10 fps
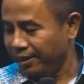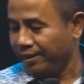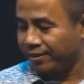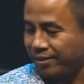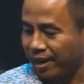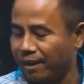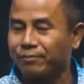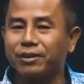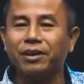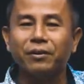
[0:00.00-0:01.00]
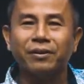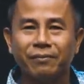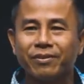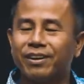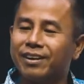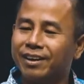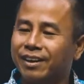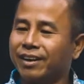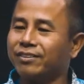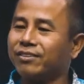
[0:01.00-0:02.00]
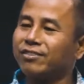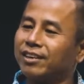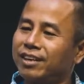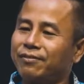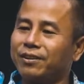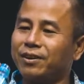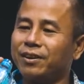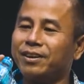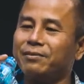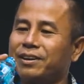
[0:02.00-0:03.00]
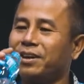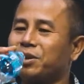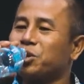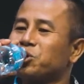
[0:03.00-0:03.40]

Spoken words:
this afternoon? Is it still afternoon or evening?